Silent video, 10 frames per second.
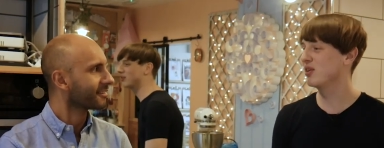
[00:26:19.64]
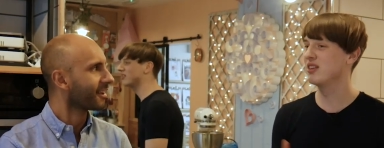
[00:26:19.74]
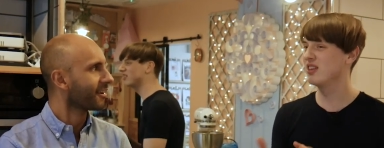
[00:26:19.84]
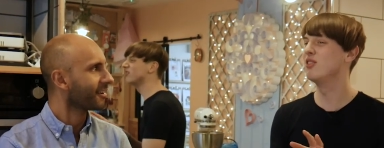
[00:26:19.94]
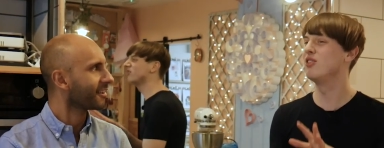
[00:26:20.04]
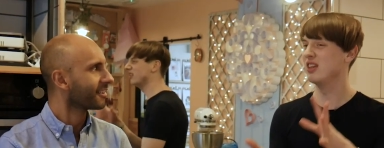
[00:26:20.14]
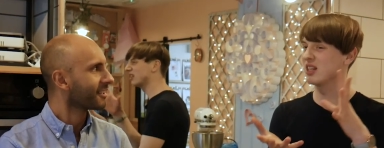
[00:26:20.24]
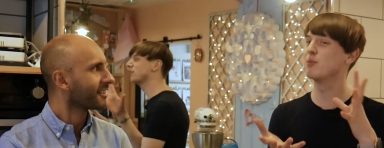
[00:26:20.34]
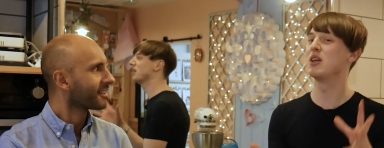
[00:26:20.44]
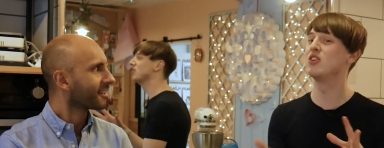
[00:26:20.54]
Speaker 1: because no? it's usually
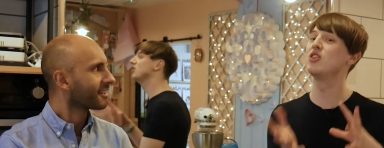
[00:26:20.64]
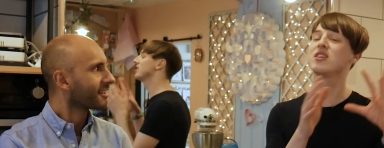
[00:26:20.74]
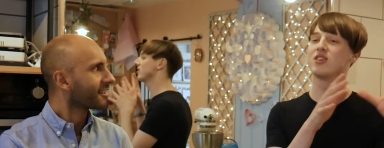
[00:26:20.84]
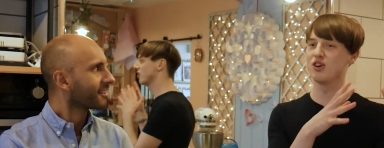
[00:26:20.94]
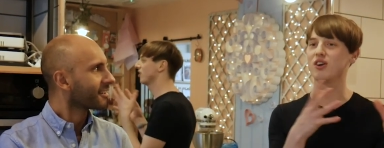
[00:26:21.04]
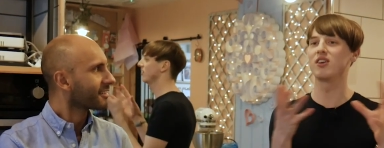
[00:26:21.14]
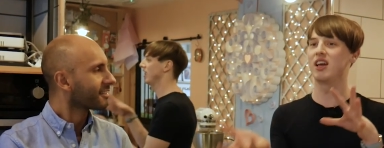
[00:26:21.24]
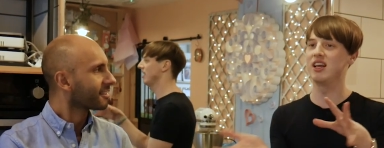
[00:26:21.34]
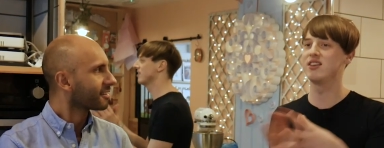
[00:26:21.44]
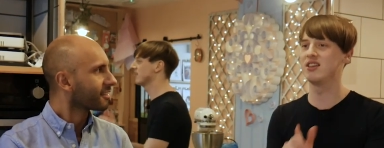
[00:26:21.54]
like sponges and chocolate
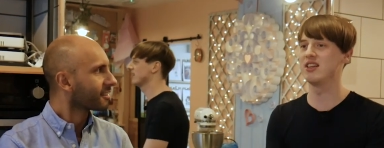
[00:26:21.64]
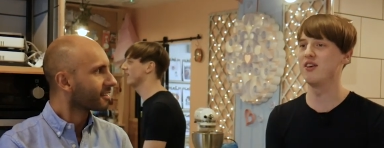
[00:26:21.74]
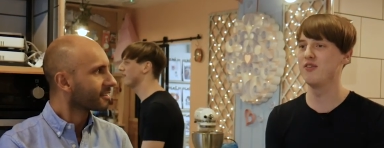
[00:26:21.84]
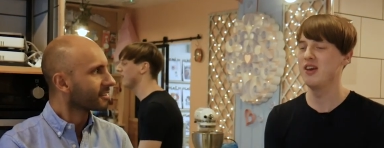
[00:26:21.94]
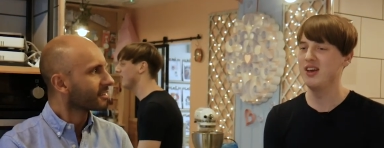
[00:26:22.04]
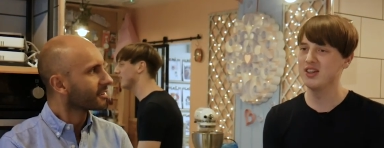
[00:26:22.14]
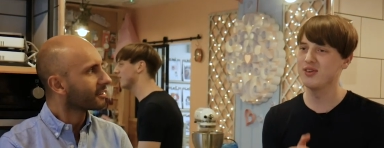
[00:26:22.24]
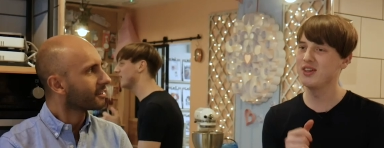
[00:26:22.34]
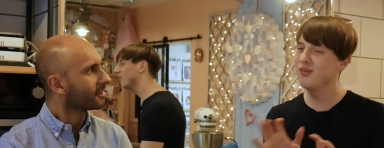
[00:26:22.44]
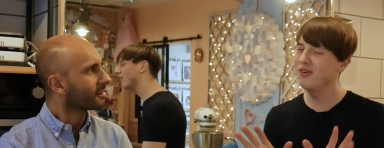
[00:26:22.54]
cakes and stuff.
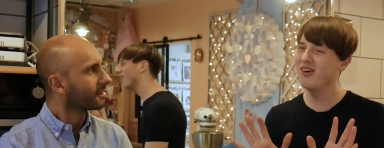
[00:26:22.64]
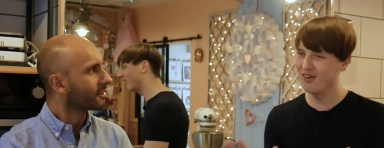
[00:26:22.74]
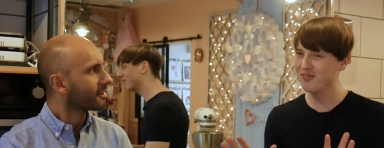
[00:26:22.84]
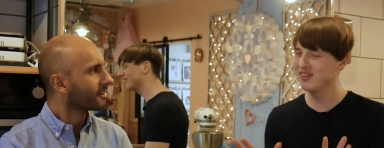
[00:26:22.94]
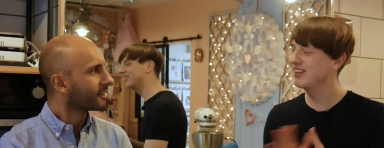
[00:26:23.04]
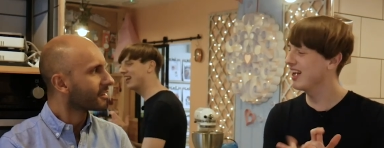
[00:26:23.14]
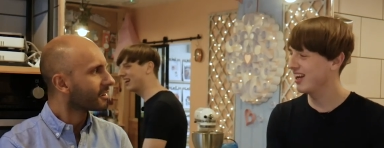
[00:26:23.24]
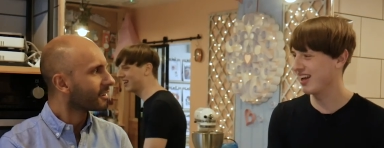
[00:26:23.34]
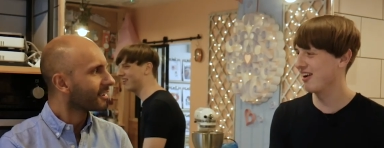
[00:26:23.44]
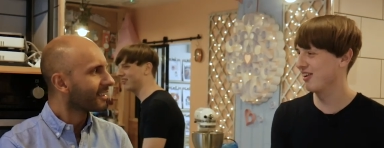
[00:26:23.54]
So I don't often
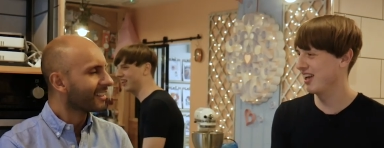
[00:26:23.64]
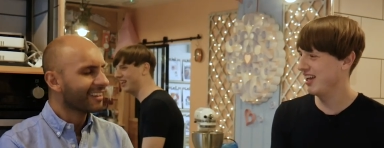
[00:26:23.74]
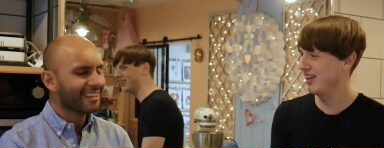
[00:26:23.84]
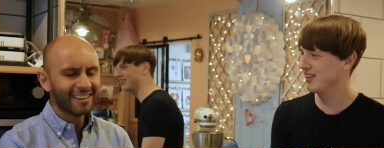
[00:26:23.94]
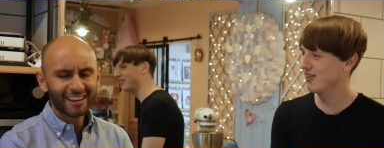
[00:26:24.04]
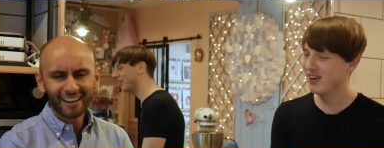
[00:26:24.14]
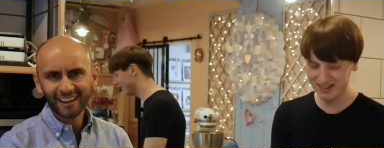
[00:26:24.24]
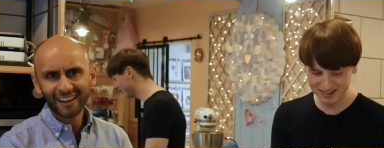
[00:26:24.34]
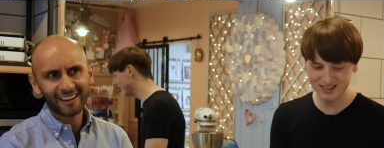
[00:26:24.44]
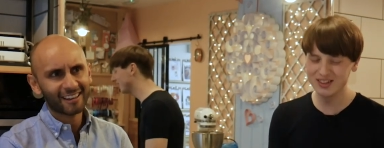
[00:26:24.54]
get a carrot cake. So
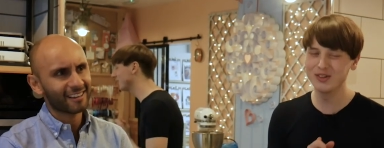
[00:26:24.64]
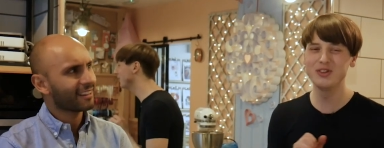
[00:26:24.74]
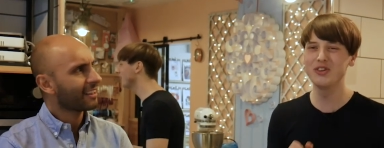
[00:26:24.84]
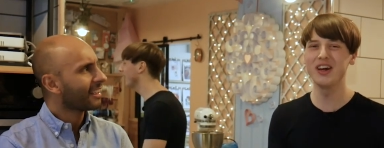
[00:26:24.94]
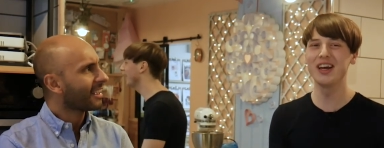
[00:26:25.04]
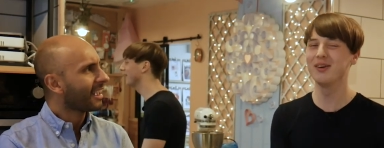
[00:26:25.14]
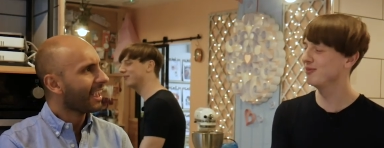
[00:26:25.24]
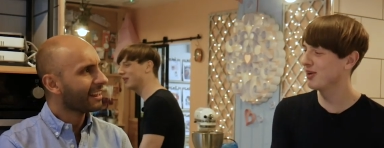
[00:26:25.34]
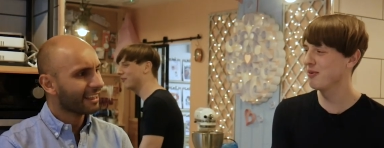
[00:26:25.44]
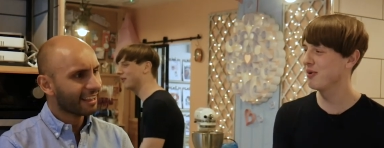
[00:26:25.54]
yeah. I, I do enjoy it.
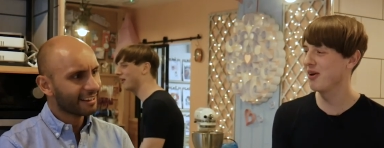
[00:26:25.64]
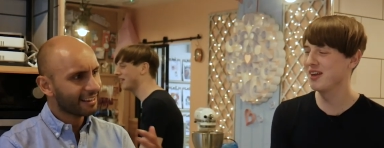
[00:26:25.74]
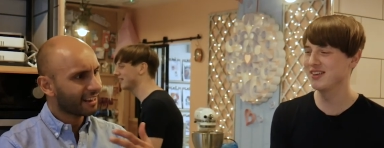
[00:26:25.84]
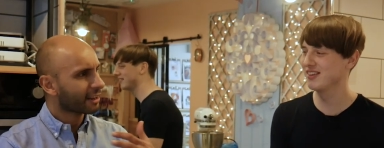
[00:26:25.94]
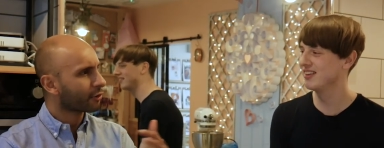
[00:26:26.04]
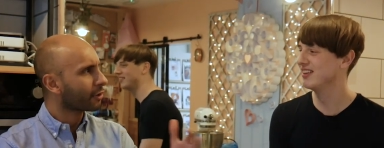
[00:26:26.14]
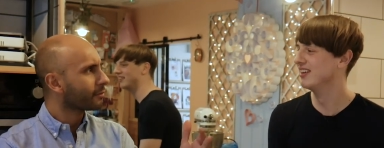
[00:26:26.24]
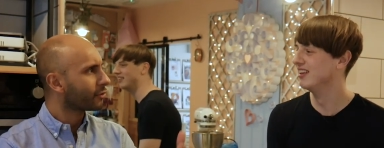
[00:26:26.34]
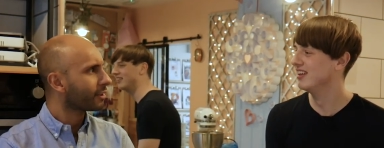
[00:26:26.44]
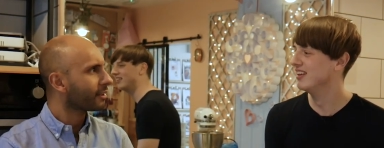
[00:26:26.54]
Speaker 2: Any any like
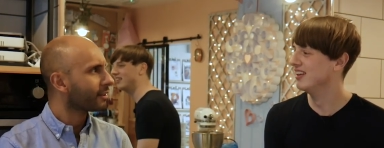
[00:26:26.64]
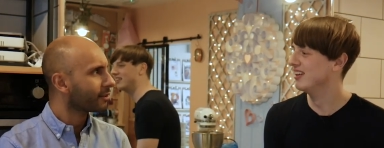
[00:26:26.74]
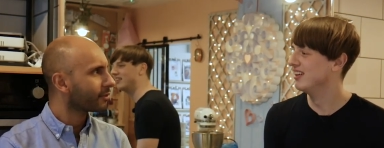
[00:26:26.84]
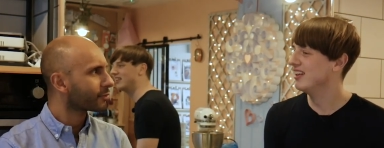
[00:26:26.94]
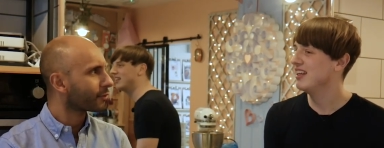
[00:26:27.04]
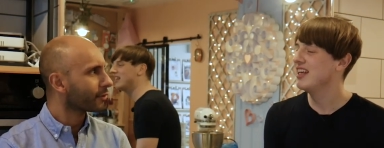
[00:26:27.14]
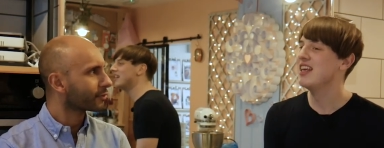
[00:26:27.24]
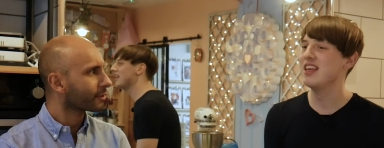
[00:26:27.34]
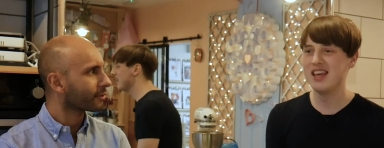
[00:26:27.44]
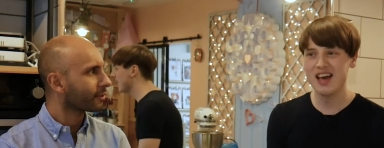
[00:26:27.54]
cream cheese
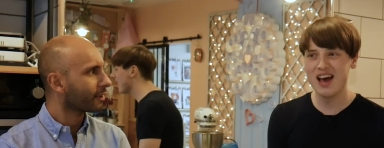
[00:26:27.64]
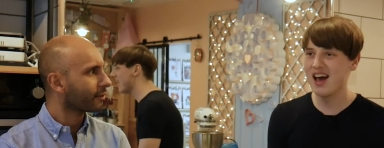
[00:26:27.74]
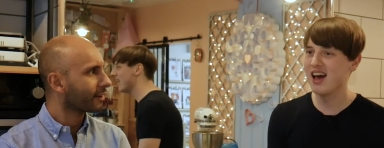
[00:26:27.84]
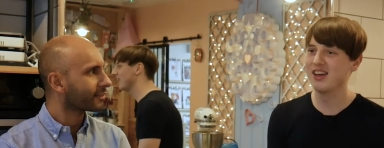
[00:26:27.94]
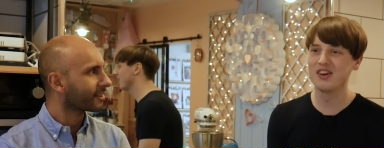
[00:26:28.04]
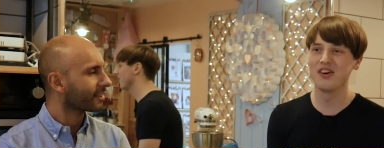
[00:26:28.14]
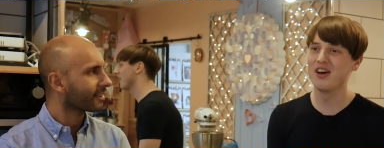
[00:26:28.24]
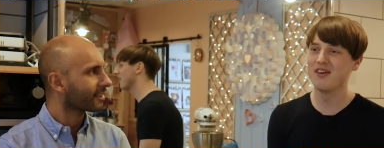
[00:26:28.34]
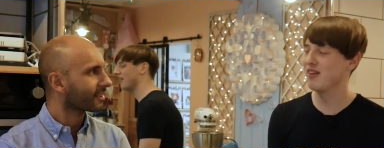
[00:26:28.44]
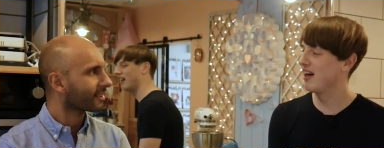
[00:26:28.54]
frosting yeah, on there? I see.
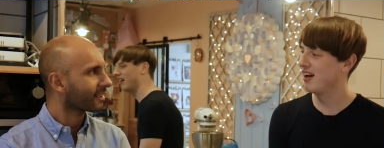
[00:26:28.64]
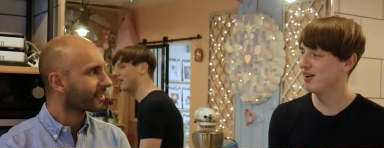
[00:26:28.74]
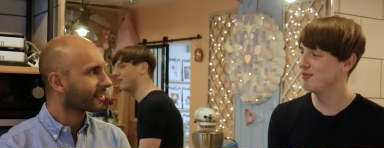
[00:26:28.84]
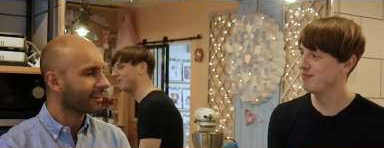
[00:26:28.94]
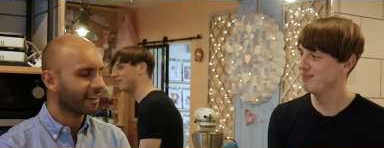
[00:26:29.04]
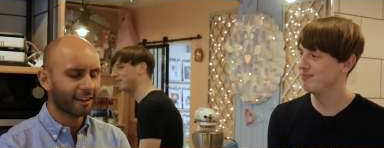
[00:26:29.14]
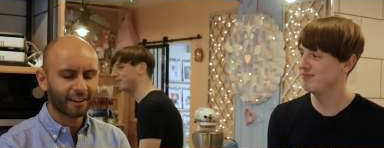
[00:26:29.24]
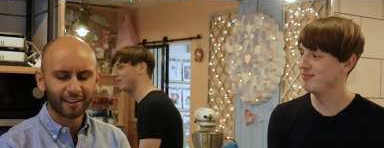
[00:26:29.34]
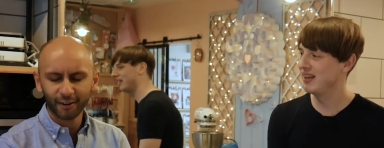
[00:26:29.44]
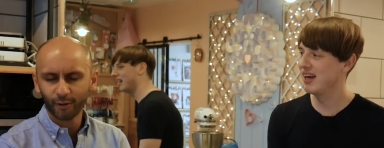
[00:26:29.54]
Gotta have
Speaker 1: that.
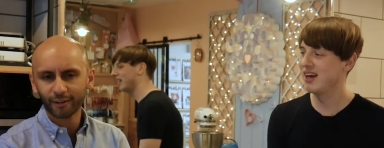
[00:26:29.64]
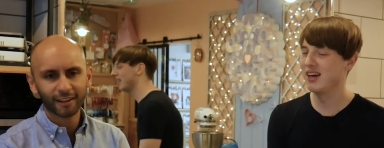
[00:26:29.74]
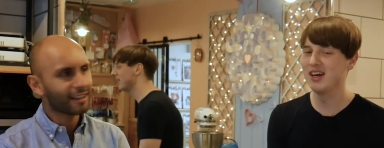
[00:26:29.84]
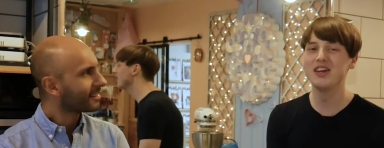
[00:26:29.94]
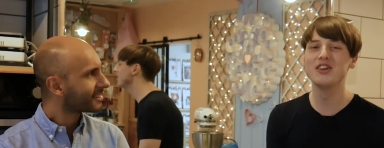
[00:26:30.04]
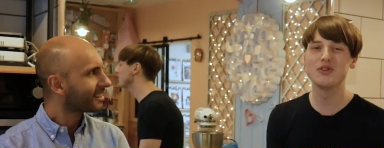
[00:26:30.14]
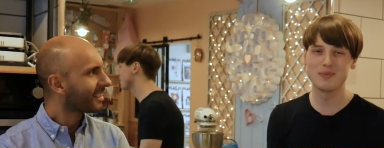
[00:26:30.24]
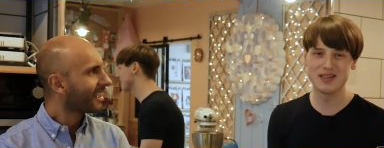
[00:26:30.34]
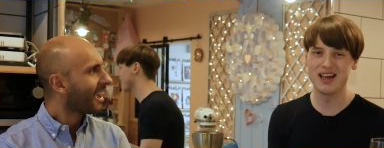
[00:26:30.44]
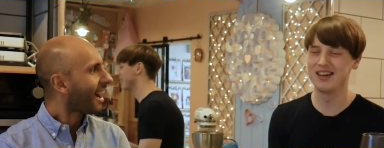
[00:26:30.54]
Yeah. No. Hundred yeah,
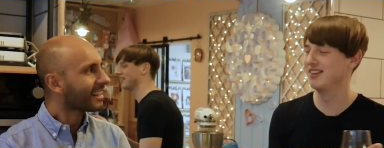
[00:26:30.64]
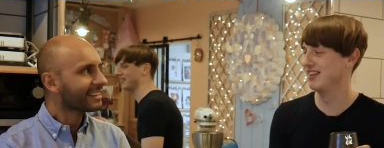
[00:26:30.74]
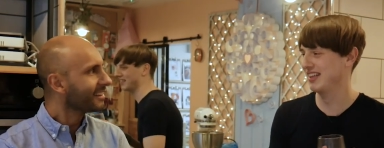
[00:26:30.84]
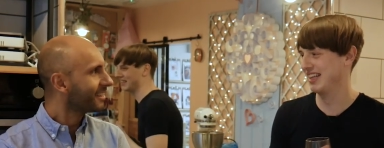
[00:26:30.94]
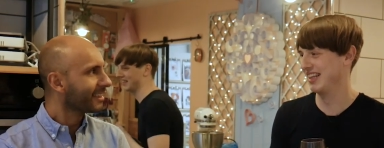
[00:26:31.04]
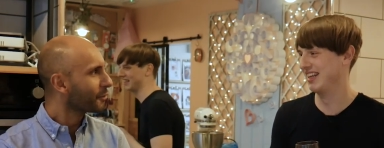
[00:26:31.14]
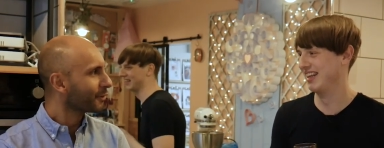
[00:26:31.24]
percent.
Speaker 2: I didn't think you were